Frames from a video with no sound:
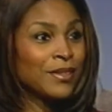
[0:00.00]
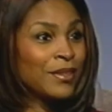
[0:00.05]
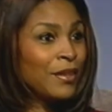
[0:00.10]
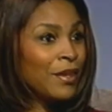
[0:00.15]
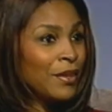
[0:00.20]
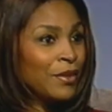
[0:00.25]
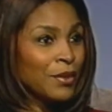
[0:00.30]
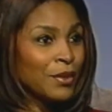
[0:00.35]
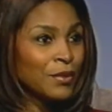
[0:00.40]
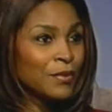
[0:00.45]
that's
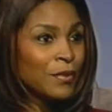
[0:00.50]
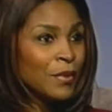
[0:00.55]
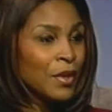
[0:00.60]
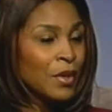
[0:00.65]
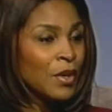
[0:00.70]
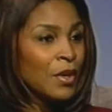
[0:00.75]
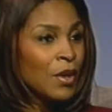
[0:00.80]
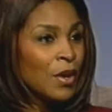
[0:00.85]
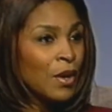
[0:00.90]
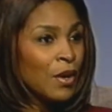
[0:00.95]
another
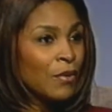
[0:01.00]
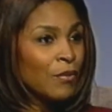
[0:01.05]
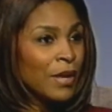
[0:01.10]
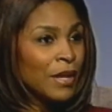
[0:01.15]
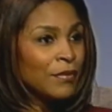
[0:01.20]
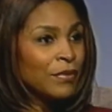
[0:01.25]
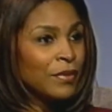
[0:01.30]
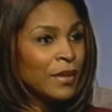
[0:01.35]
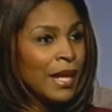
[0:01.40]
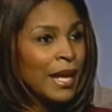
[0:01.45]

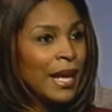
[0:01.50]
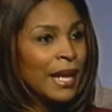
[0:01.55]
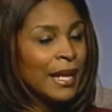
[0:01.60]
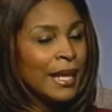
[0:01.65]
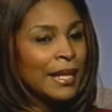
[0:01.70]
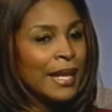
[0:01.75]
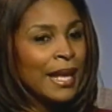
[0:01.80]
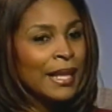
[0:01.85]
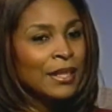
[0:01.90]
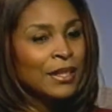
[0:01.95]
red
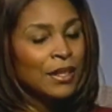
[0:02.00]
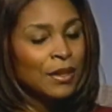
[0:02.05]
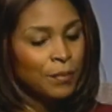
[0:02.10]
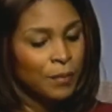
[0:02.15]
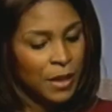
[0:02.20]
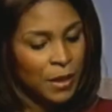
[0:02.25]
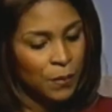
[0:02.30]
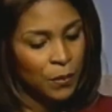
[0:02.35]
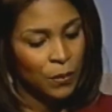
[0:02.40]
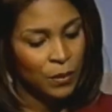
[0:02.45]
flag.
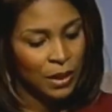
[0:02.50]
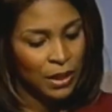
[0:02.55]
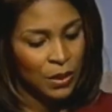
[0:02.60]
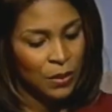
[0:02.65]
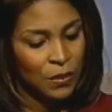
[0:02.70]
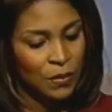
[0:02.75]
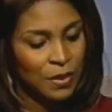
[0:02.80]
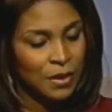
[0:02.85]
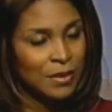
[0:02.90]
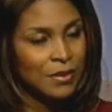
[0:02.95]
And people
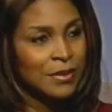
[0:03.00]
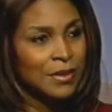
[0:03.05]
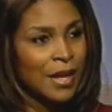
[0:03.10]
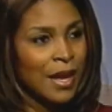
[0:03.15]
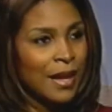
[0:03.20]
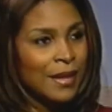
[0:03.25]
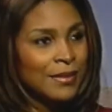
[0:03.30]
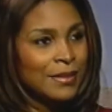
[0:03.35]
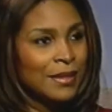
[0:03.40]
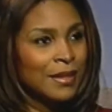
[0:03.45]
hear these
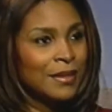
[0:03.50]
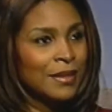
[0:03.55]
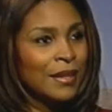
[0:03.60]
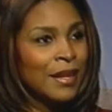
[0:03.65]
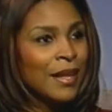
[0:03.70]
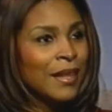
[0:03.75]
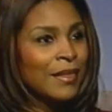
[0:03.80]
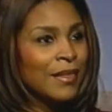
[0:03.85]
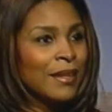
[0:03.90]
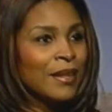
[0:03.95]
signs
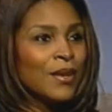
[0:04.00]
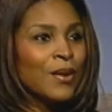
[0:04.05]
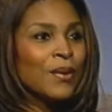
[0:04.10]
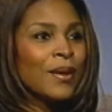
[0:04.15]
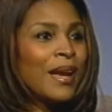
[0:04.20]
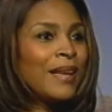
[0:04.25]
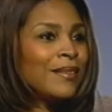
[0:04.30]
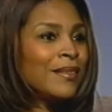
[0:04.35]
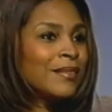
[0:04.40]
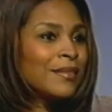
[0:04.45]
and think,
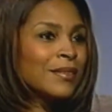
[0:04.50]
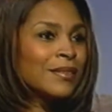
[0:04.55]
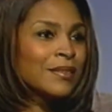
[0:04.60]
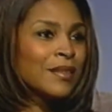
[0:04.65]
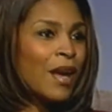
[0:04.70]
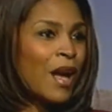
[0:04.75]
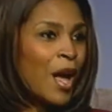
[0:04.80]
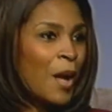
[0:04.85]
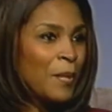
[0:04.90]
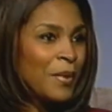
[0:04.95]
okay, this
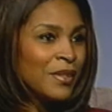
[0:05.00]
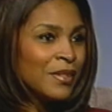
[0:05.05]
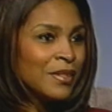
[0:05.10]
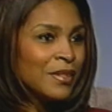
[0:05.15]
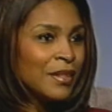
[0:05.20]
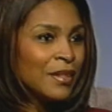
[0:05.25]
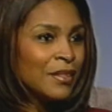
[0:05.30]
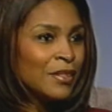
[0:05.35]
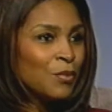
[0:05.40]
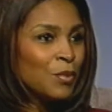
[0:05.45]
is common
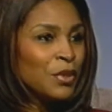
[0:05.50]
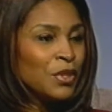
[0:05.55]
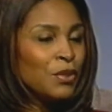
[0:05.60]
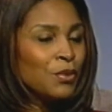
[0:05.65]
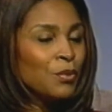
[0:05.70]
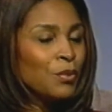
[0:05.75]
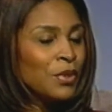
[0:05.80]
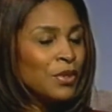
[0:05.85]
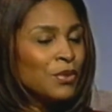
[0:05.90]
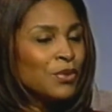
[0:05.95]
sense. When
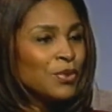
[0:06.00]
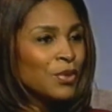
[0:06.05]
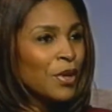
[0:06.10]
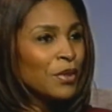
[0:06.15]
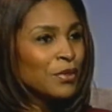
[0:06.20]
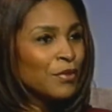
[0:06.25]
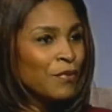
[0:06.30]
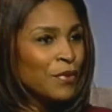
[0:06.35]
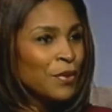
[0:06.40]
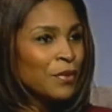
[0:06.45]
you
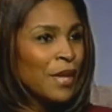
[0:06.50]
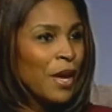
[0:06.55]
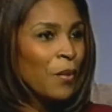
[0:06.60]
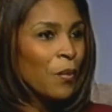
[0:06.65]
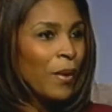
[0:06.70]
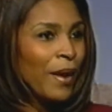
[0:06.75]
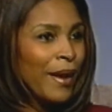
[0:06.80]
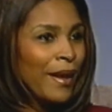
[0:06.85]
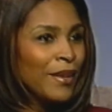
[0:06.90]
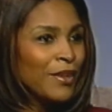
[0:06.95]
start to feel
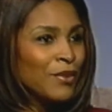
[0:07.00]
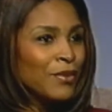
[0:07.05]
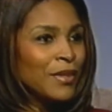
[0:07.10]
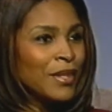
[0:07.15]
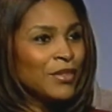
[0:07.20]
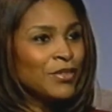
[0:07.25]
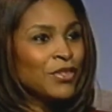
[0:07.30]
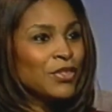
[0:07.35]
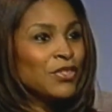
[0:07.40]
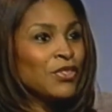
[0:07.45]
that way, you
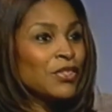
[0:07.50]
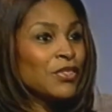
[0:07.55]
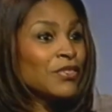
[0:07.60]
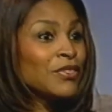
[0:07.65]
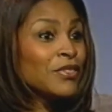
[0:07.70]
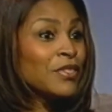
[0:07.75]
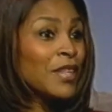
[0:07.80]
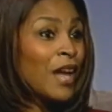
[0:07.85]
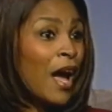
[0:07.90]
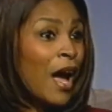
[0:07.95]
need to
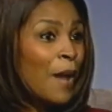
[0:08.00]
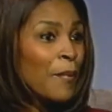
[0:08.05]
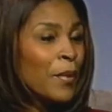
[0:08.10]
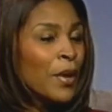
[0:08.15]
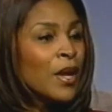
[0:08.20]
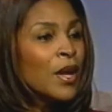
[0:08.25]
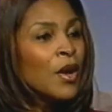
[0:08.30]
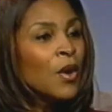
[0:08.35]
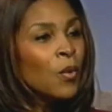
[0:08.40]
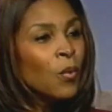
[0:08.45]
just stop.
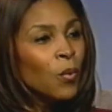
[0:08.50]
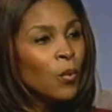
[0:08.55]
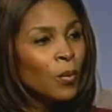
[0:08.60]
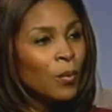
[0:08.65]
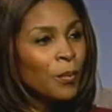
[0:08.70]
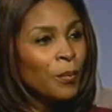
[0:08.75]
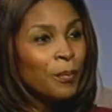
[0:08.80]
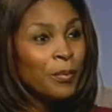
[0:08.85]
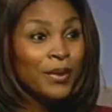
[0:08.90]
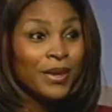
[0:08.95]

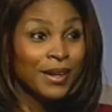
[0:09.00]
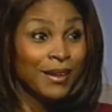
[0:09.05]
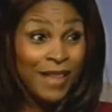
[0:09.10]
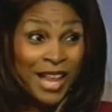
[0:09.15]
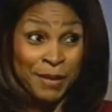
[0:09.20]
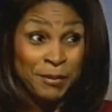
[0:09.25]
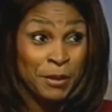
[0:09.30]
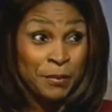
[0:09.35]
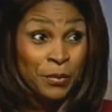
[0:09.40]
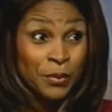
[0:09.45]
But a
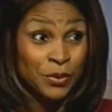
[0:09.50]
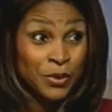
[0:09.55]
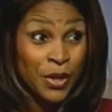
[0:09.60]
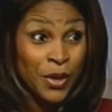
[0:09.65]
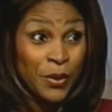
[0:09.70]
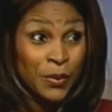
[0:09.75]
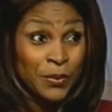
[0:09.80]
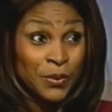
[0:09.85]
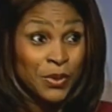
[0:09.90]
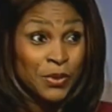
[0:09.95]
lot of people
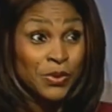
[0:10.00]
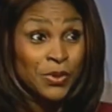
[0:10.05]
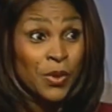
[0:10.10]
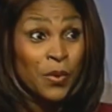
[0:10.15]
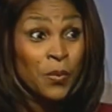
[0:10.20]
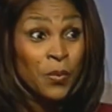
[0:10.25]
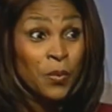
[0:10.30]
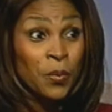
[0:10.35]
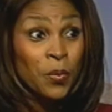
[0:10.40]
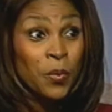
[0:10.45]
don't.
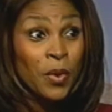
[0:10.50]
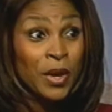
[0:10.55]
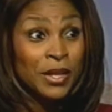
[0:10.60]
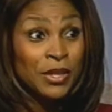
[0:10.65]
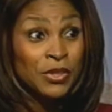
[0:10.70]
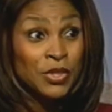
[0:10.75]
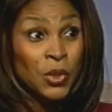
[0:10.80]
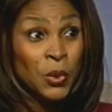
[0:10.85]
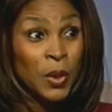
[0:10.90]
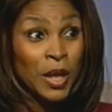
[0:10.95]
So
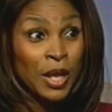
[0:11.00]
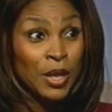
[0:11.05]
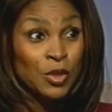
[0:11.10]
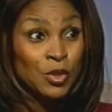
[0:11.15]
what is your